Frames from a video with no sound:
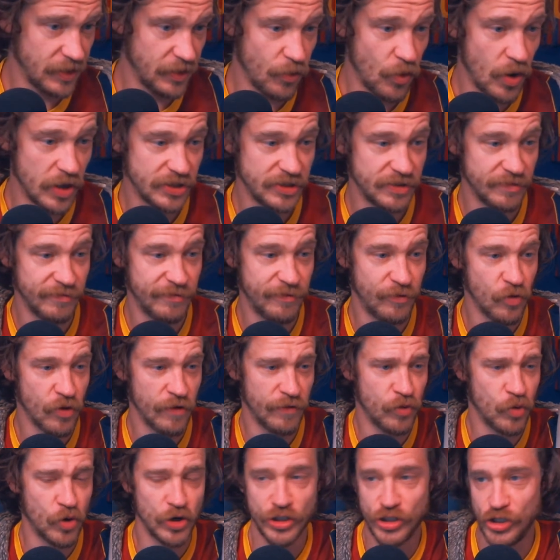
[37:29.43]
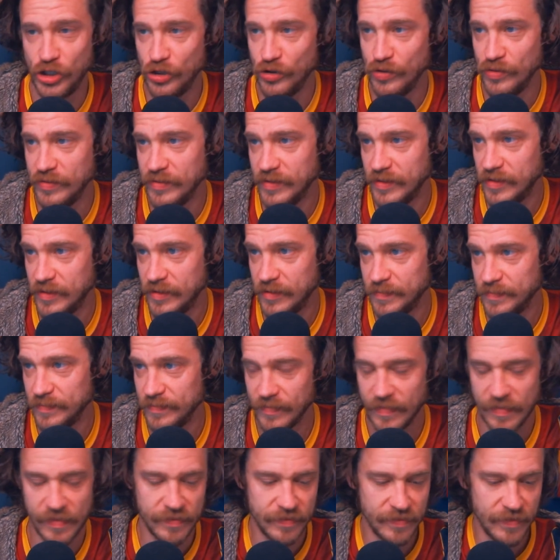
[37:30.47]
Watch some 4-4 tunes.
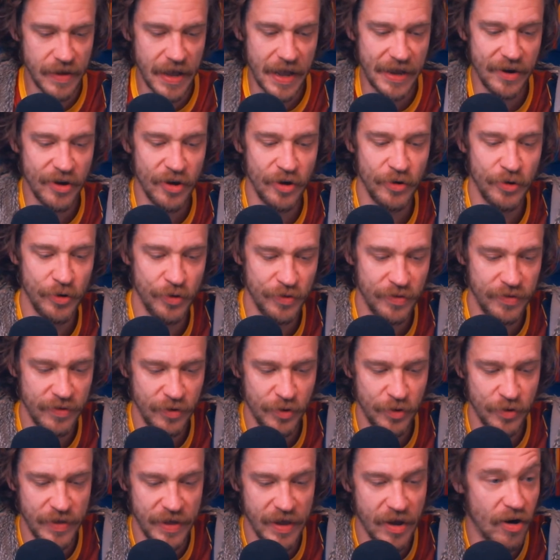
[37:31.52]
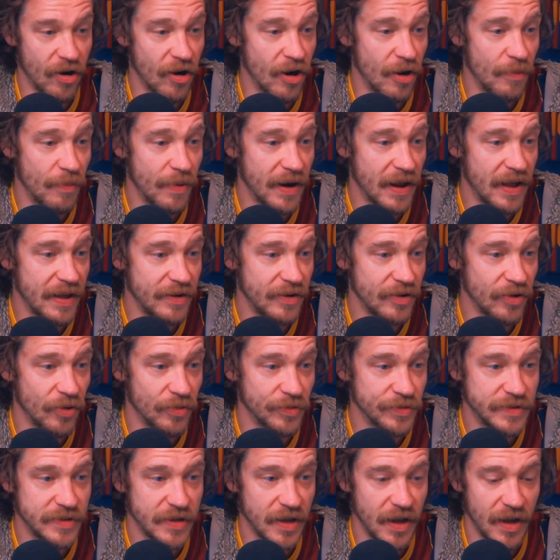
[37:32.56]
I know who they are, but I don't